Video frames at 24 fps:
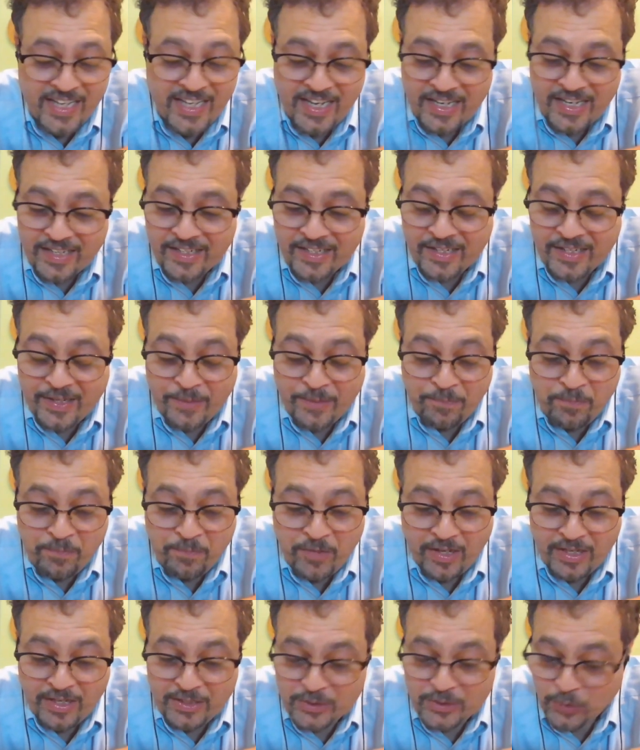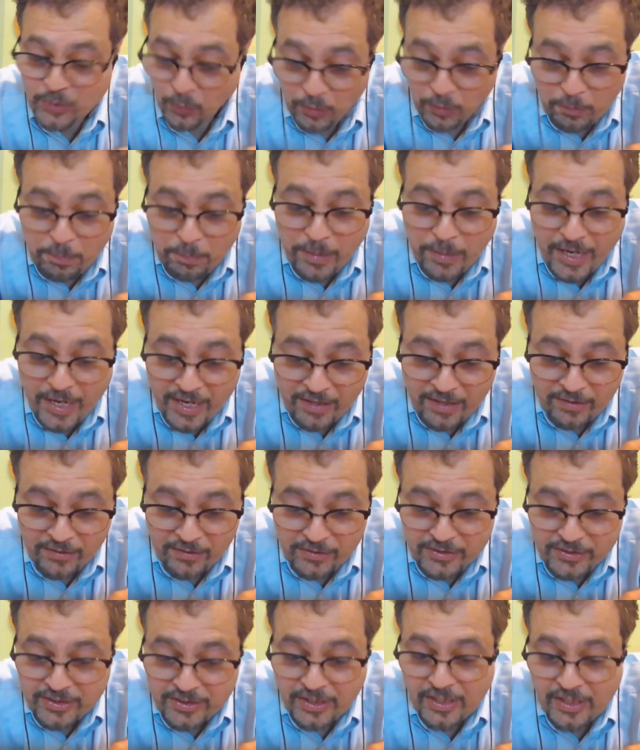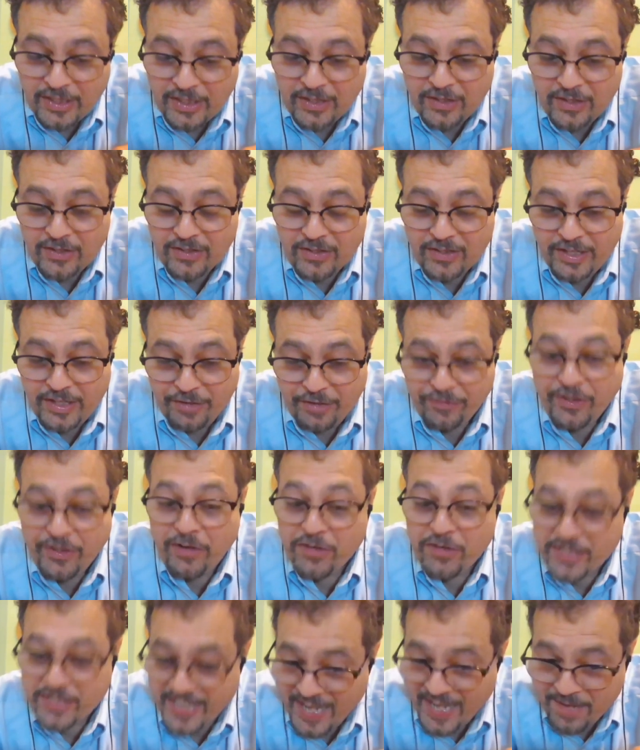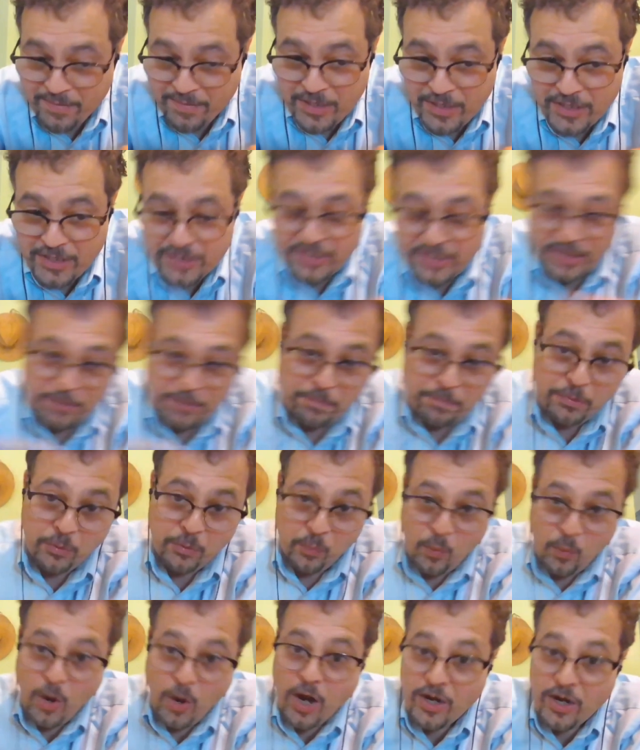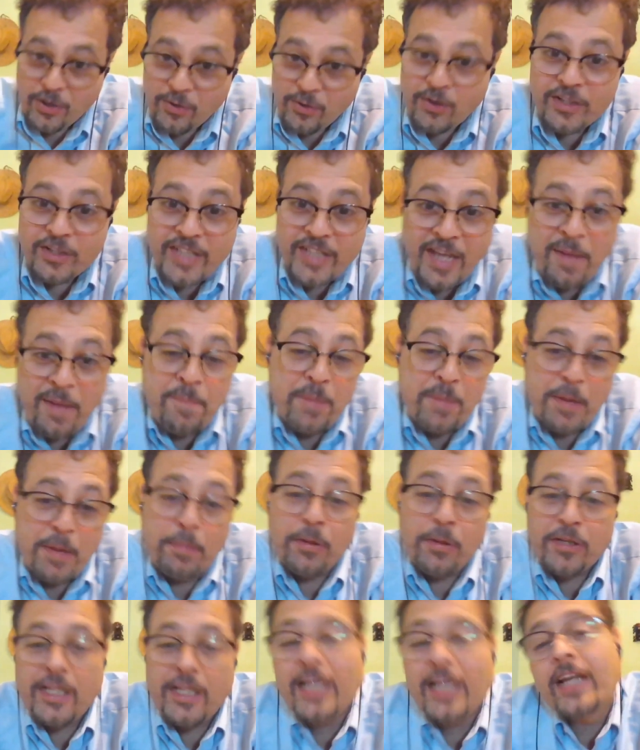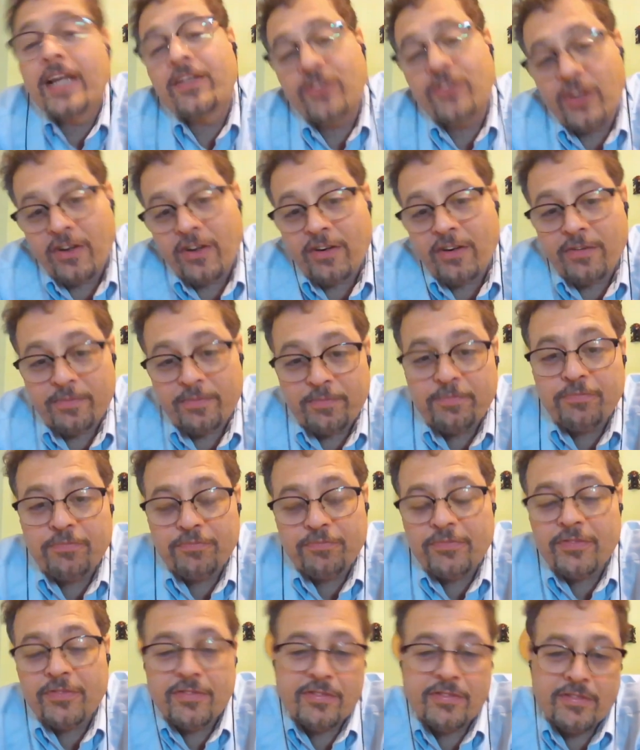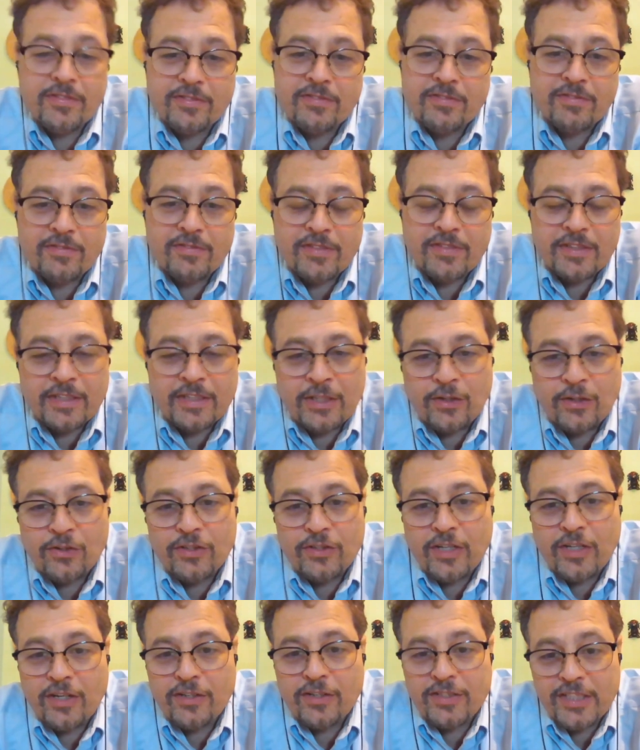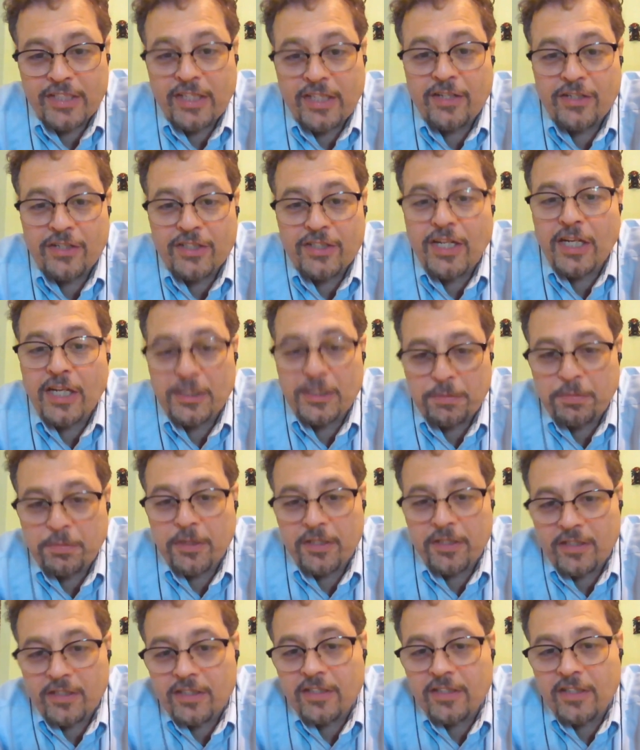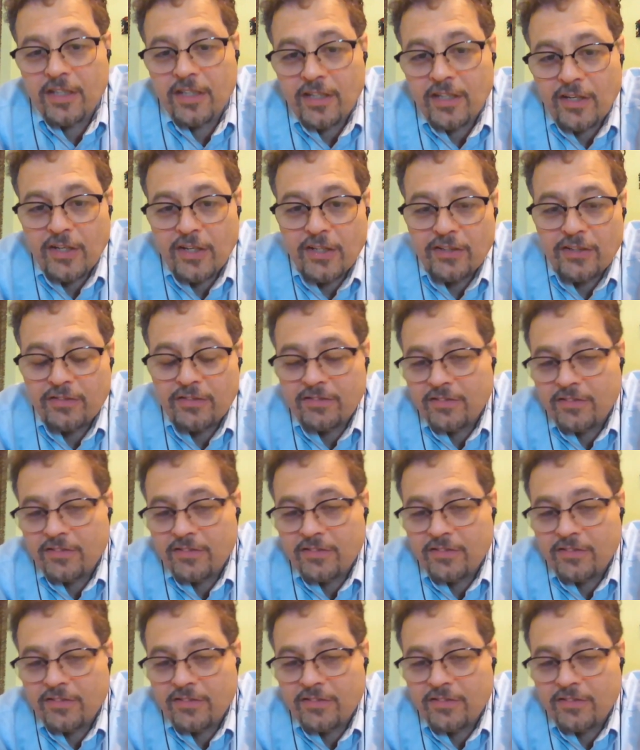that. And solar panels, if they're damaged and you put water on them, people think they're de-energized. But the